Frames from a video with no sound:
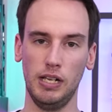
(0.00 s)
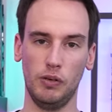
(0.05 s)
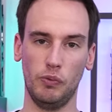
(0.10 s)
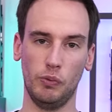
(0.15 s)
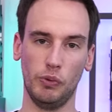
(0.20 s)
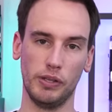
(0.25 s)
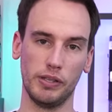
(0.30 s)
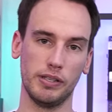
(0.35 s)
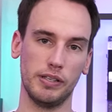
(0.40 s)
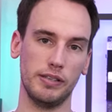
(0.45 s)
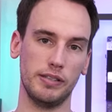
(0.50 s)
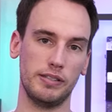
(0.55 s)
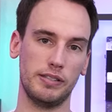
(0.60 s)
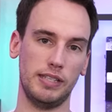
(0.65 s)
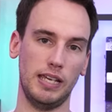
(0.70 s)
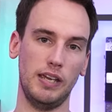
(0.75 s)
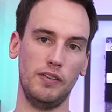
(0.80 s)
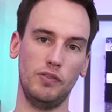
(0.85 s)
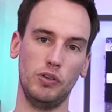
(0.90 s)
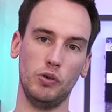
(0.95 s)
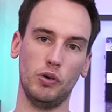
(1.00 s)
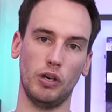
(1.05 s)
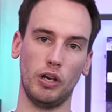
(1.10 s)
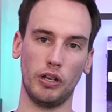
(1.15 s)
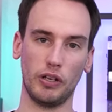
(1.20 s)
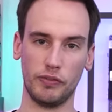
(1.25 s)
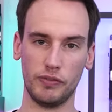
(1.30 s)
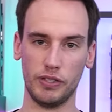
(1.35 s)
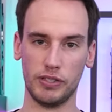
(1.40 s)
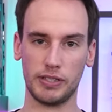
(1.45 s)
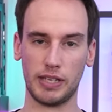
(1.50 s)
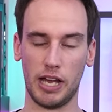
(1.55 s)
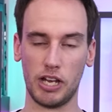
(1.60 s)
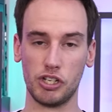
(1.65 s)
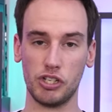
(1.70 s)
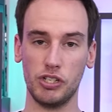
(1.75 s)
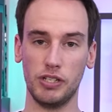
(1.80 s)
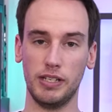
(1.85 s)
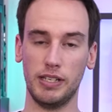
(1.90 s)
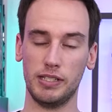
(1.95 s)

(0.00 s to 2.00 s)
Will save you a lot of discussion,